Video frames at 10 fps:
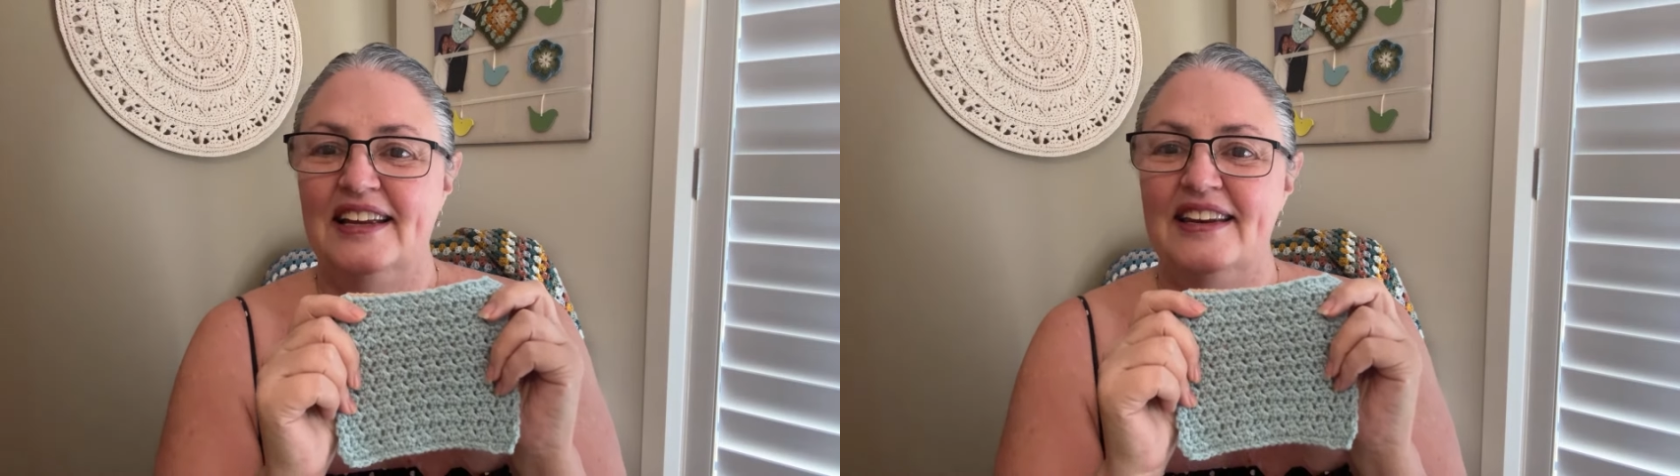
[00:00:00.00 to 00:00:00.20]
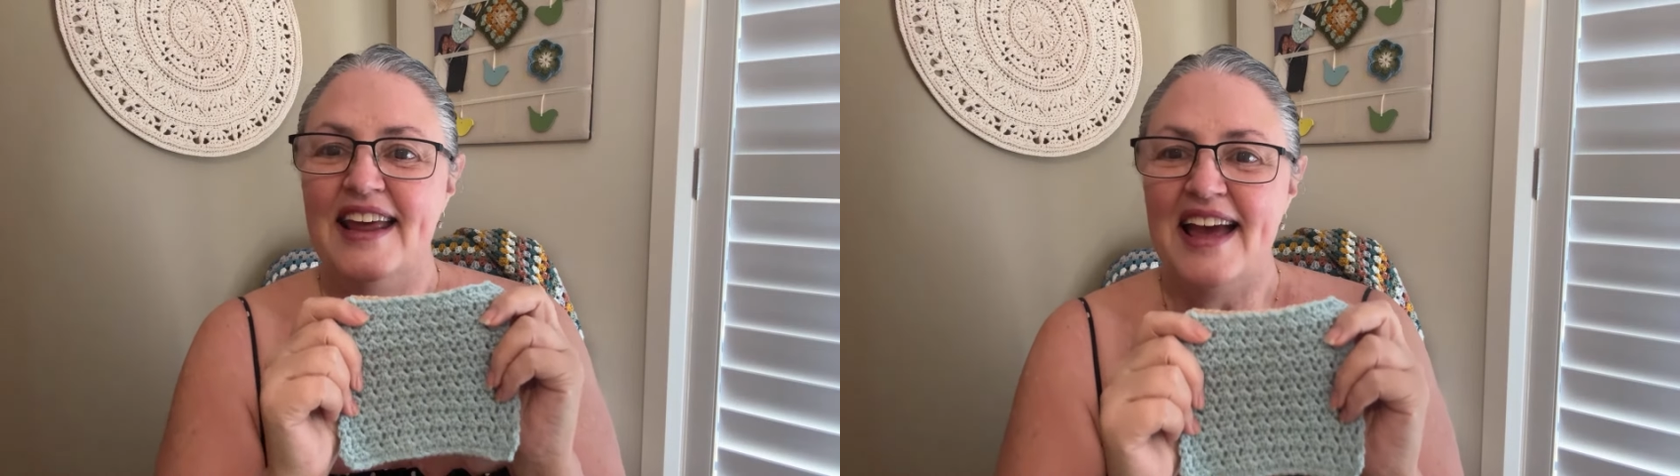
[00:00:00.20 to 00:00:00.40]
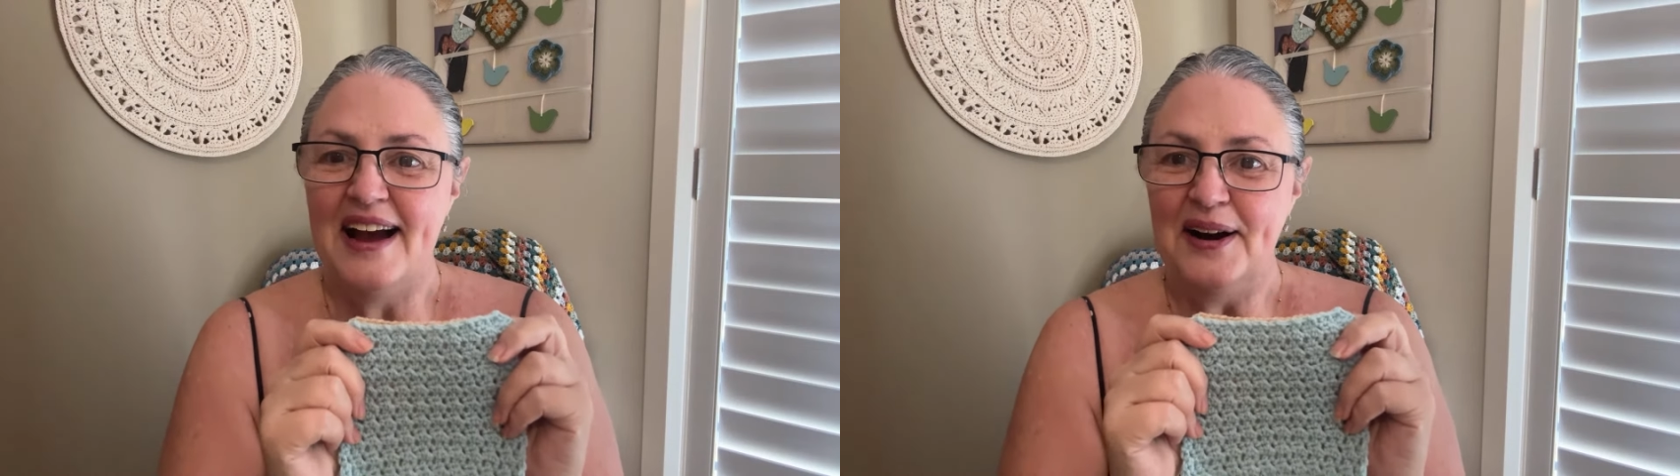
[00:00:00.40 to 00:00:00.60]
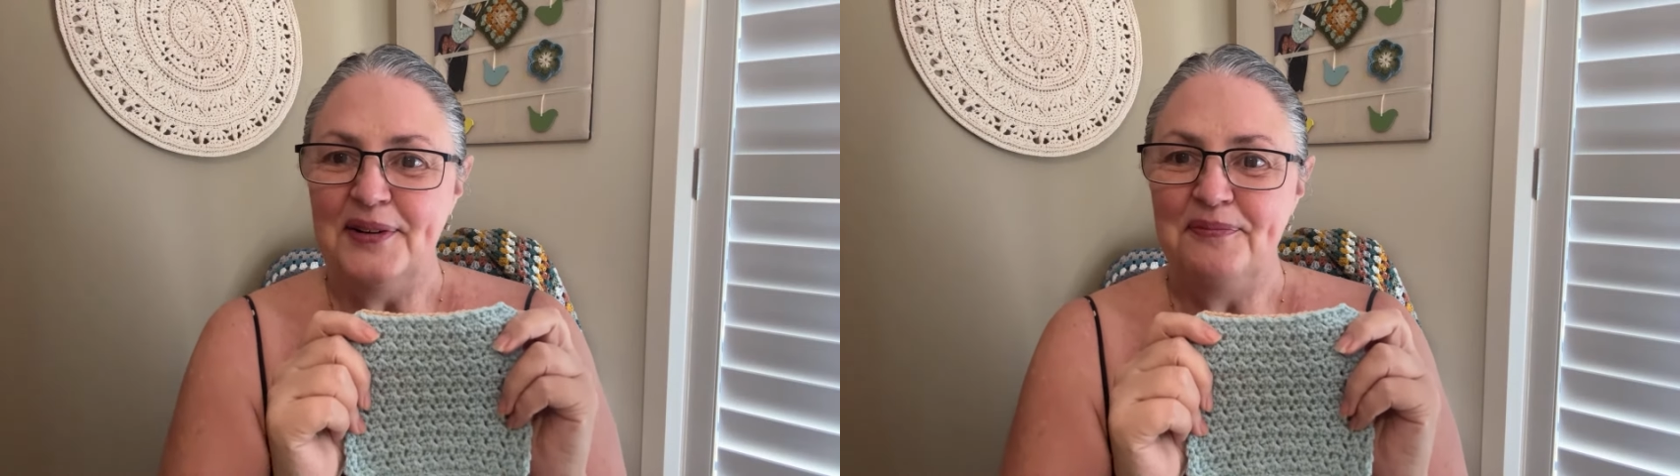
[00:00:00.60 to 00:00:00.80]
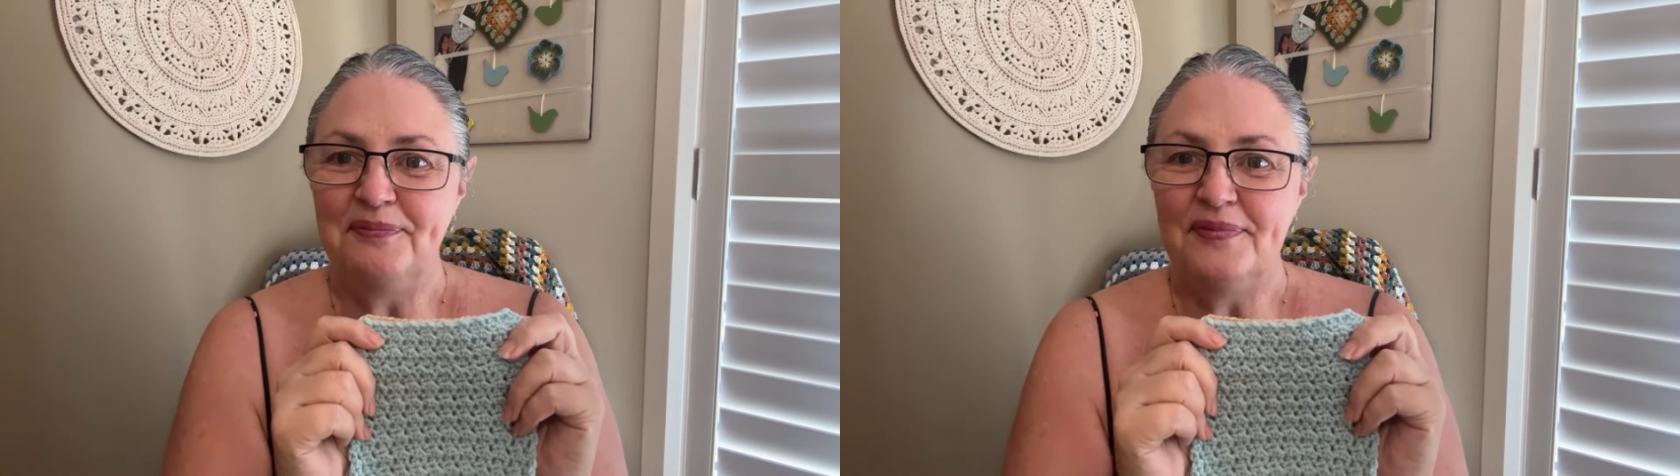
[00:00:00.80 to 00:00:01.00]
Now,
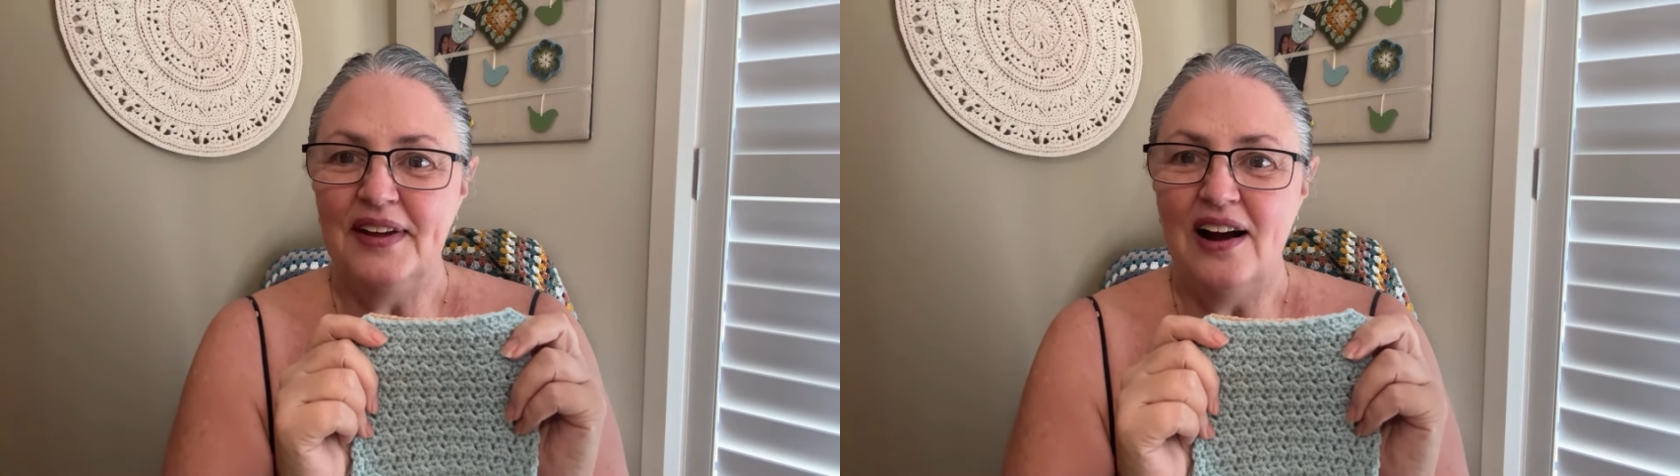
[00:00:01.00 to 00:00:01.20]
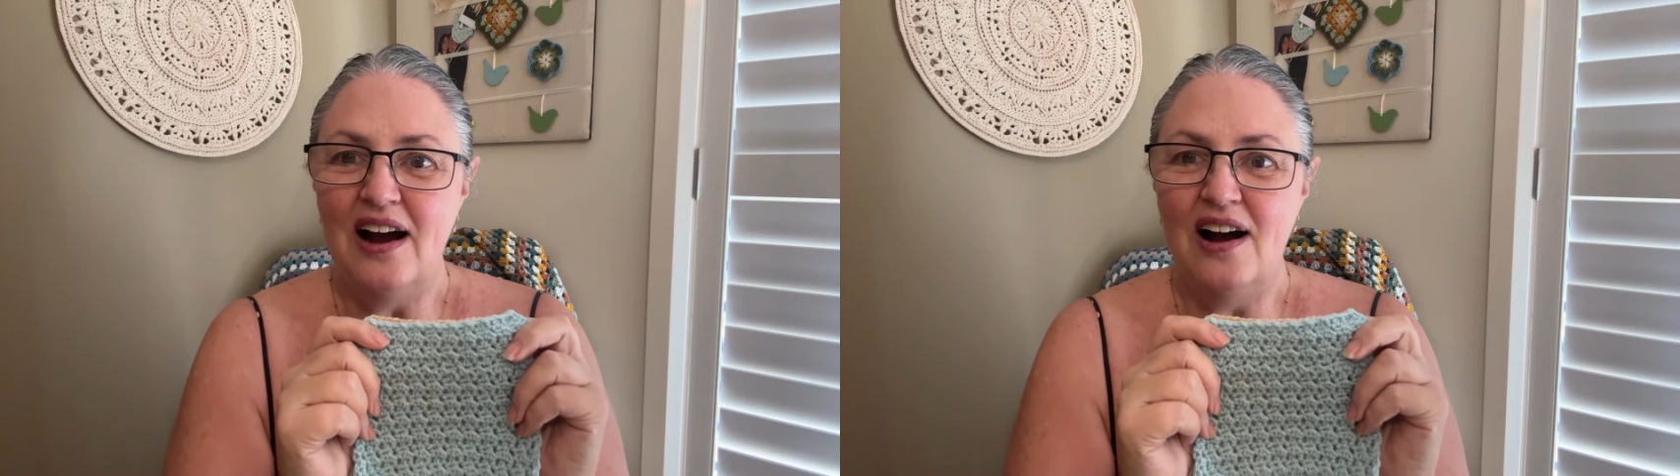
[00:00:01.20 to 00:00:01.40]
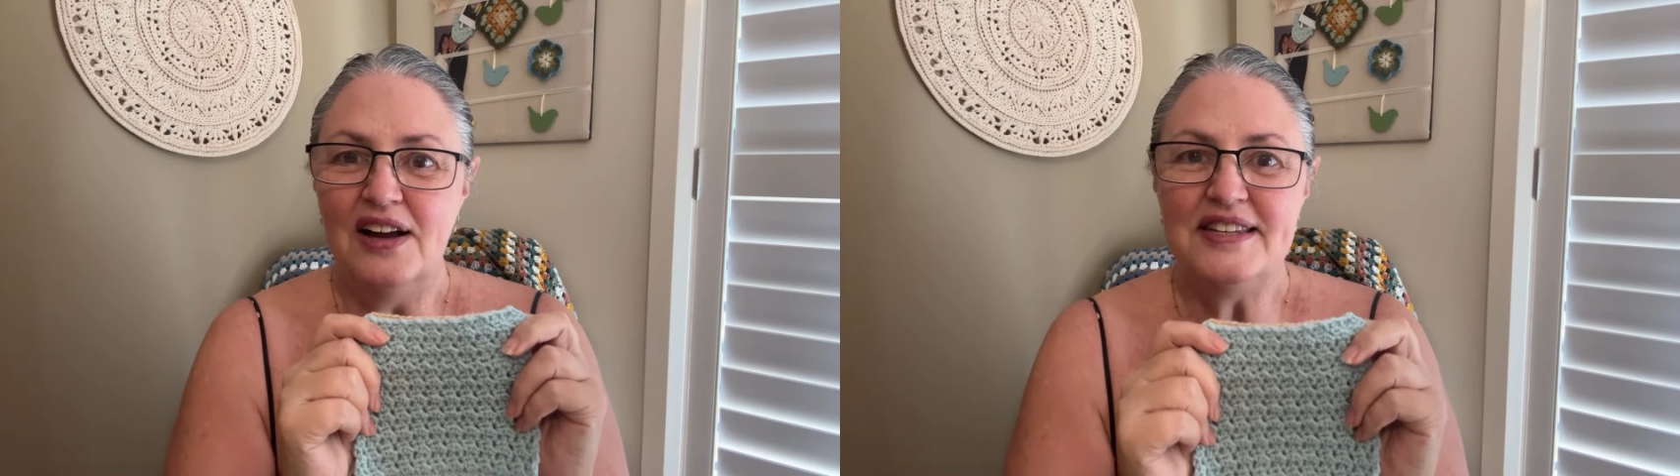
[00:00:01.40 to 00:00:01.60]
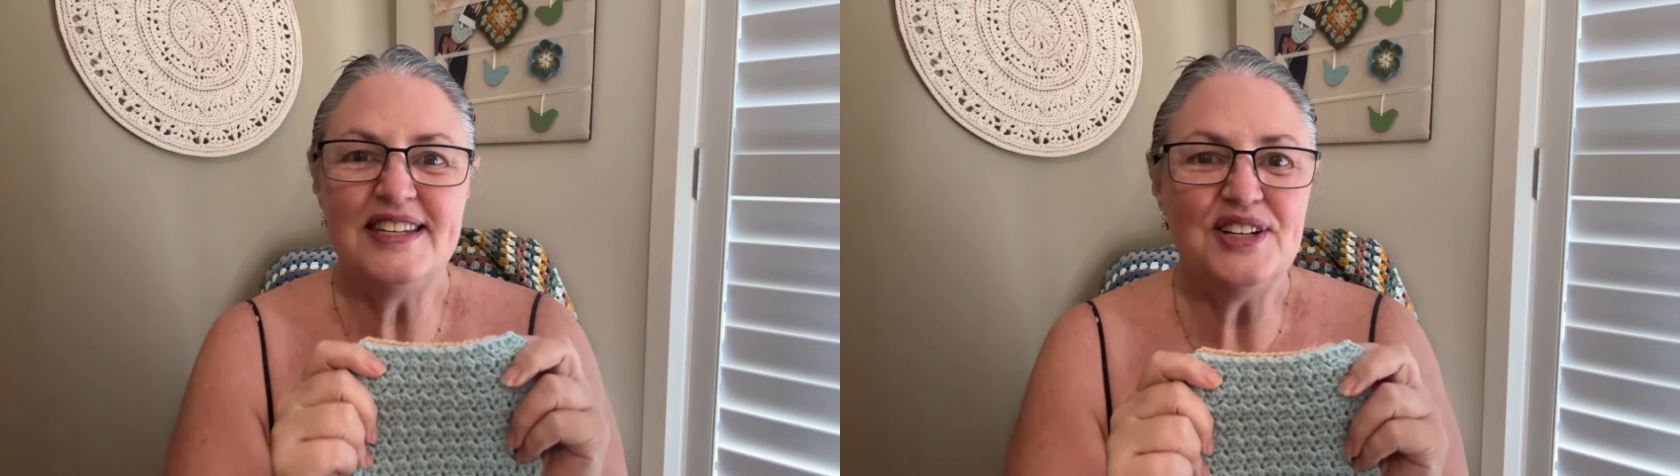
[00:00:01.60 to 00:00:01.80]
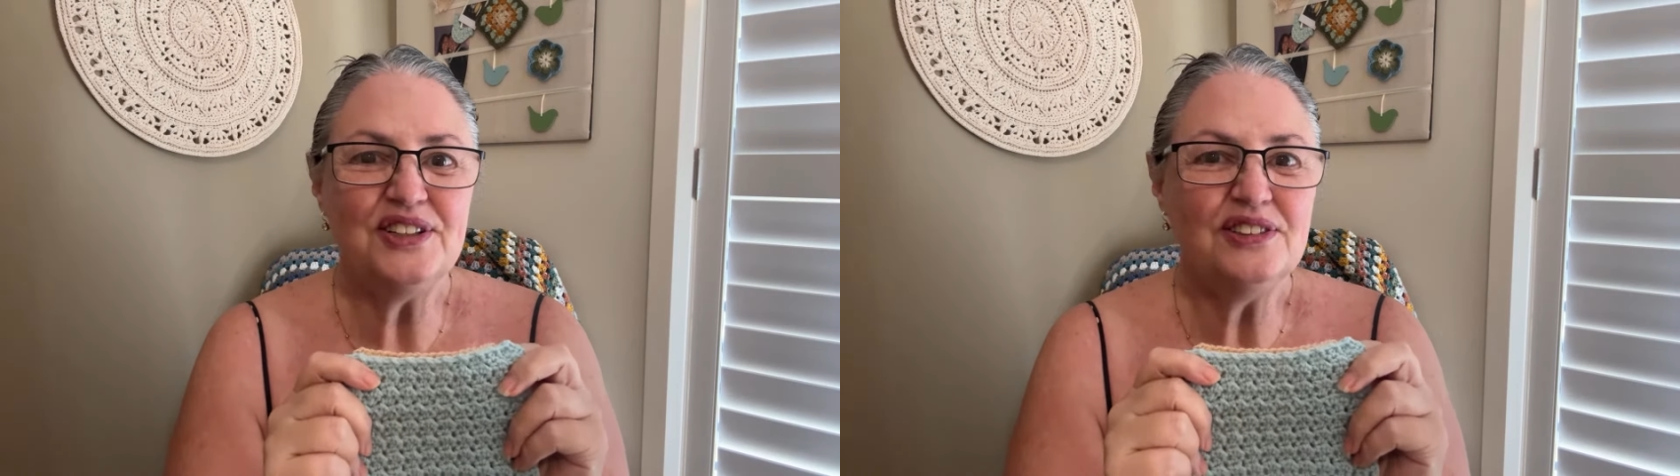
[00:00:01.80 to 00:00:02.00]
I
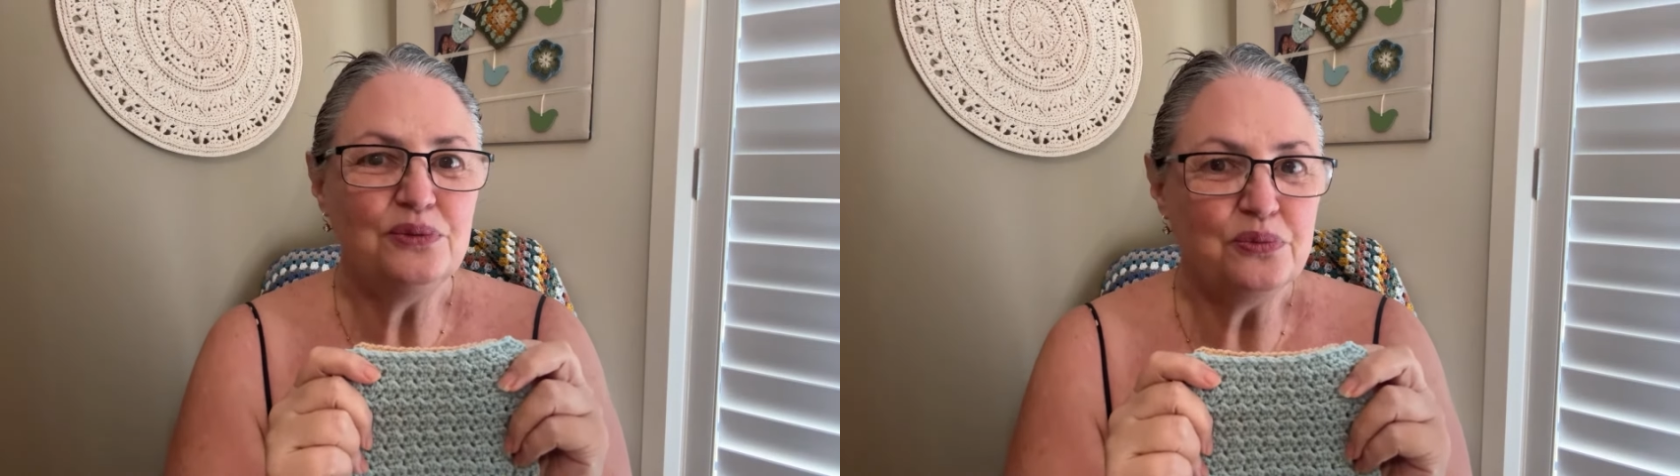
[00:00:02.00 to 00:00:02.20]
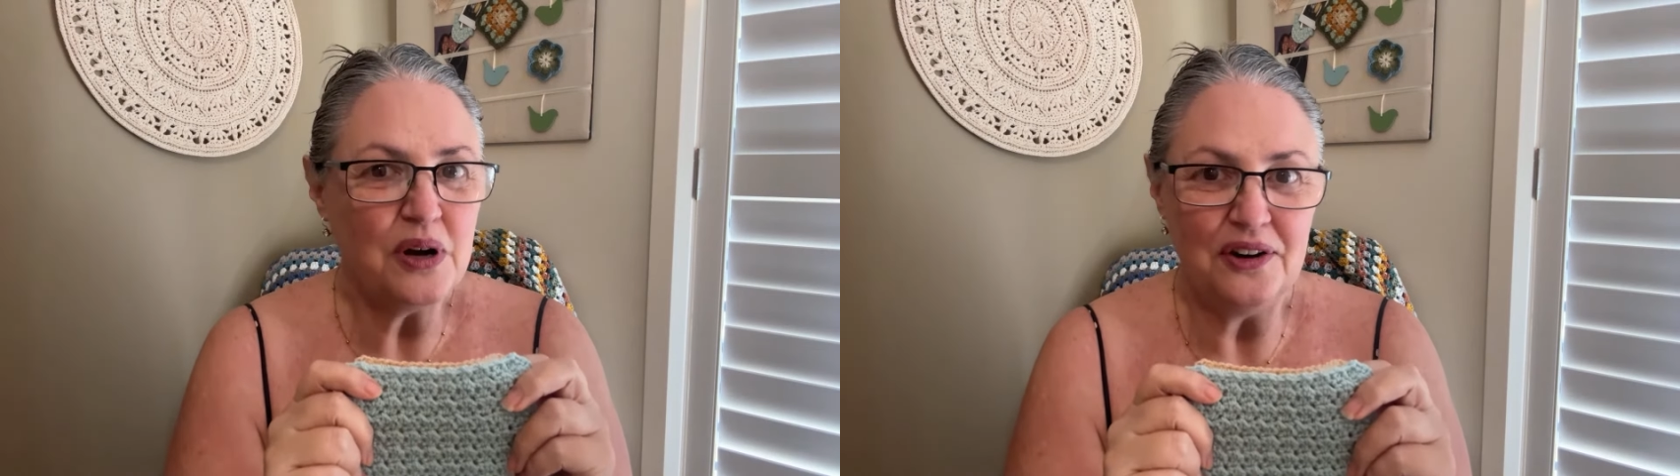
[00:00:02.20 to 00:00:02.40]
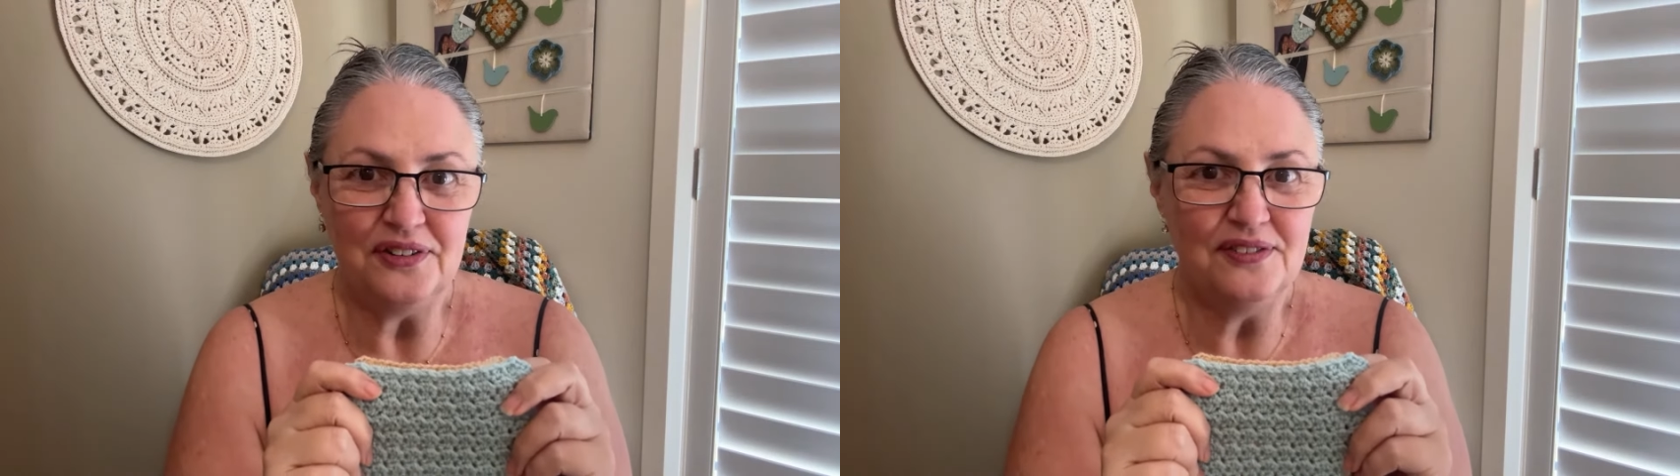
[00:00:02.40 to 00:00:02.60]
still won't